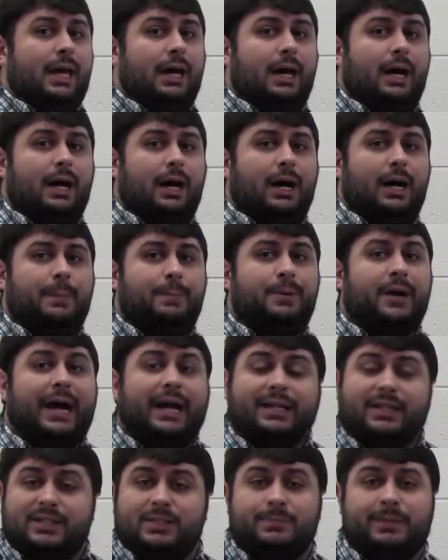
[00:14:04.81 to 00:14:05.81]

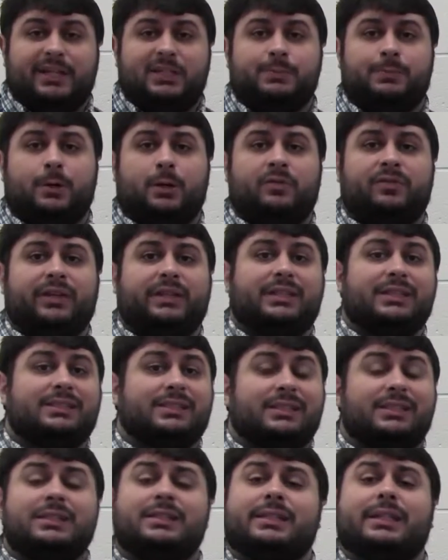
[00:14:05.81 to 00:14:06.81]
Practice makes perfect. It's
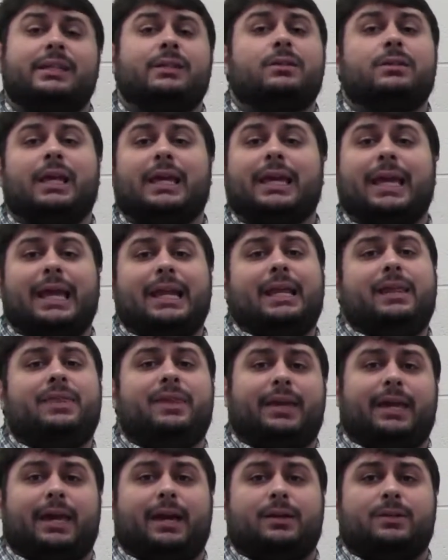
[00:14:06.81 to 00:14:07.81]
a skill like
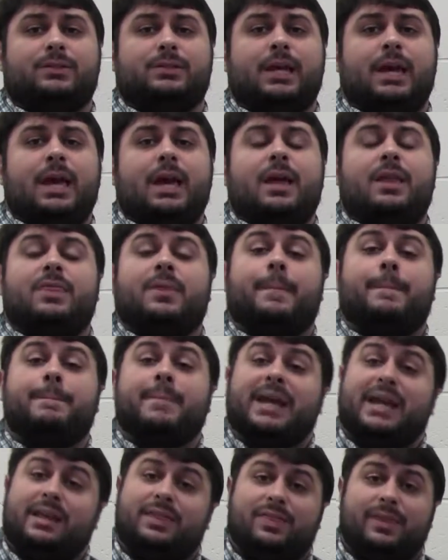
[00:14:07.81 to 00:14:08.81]
anything else. The
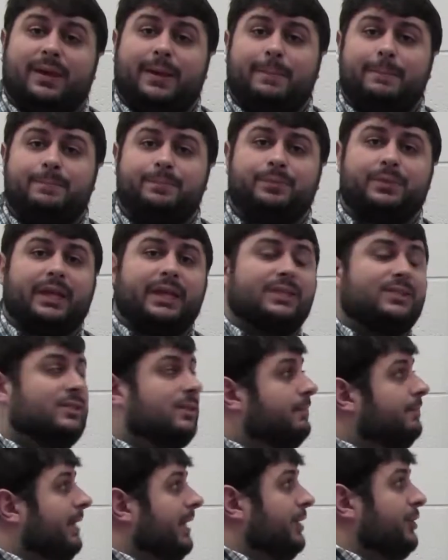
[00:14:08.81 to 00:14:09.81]
main thing is
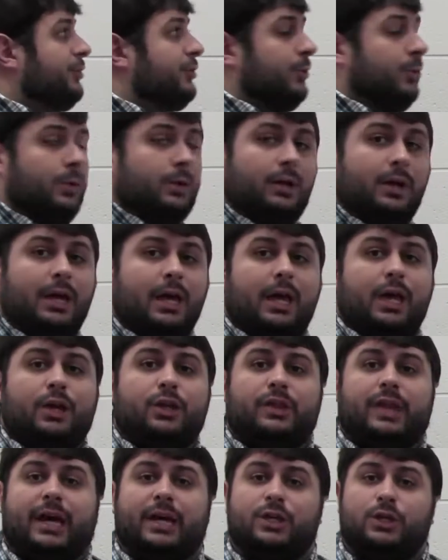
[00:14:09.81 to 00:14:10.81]
to make sure
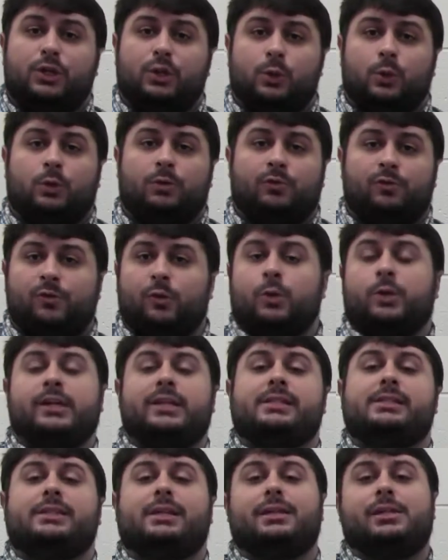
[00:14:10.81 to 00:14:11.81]
that your
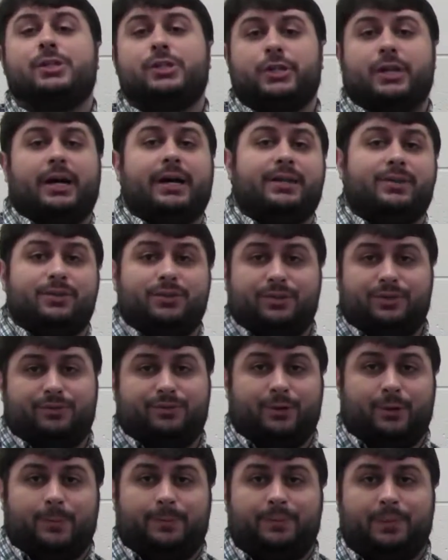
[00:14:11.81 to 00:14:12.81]
voice shines
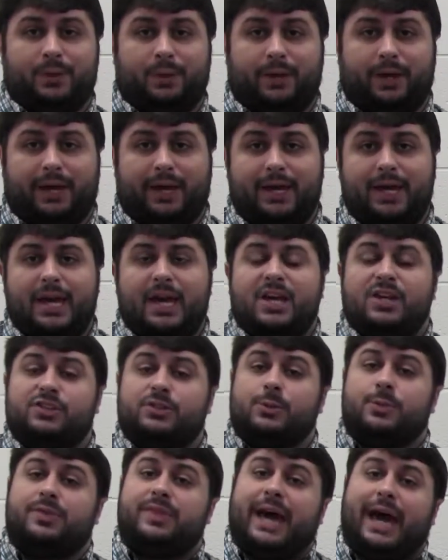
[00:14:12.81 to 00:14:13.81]
through. Okay,
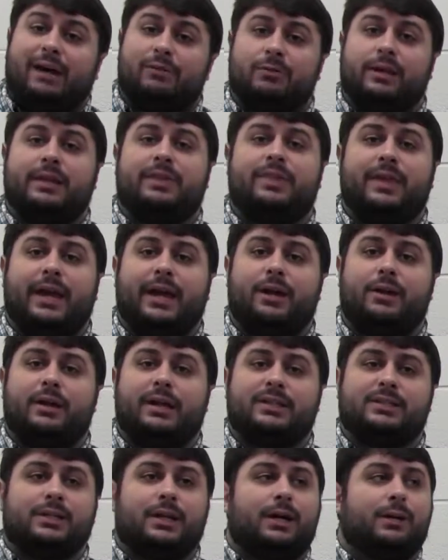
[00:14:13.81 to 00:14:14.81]
so that right there
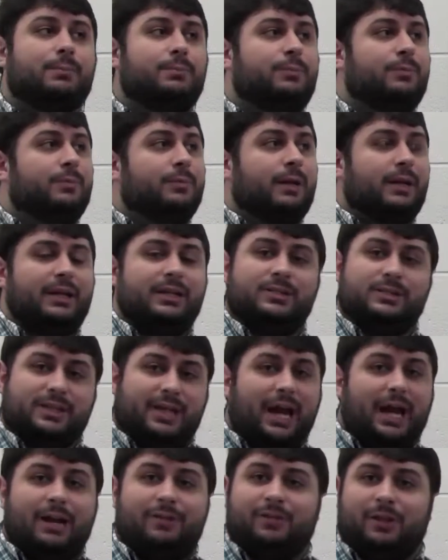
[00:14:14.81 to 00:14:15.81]
is it's
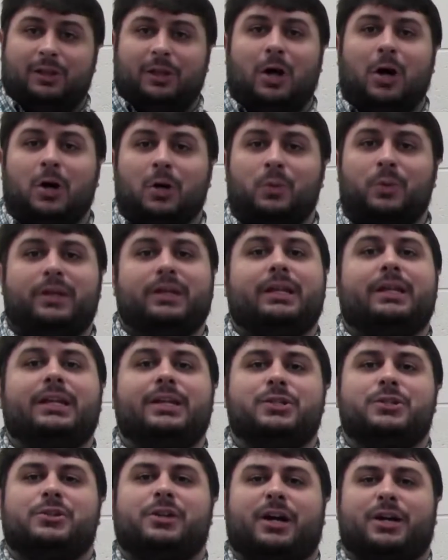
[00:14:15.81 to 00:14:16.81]
kind of a long-winded
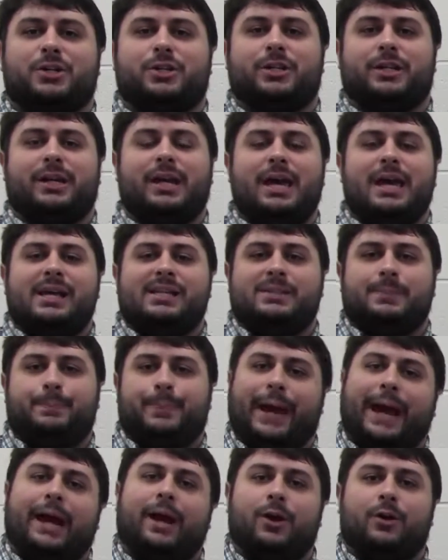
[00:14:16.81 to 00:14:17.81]
introduction to
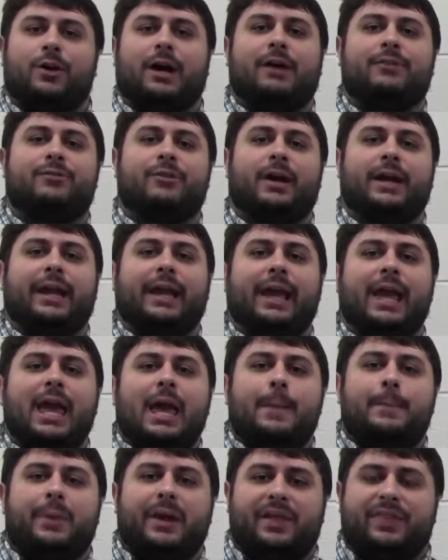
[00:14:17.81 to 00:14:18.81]
paragraph writing,
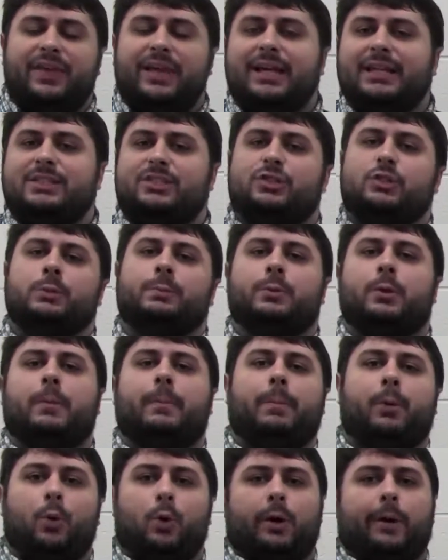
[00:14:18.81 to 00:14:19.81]
but I think it's super
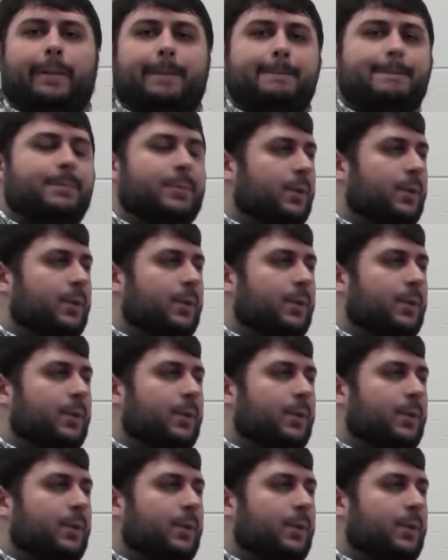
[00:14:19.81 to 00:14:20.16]
important.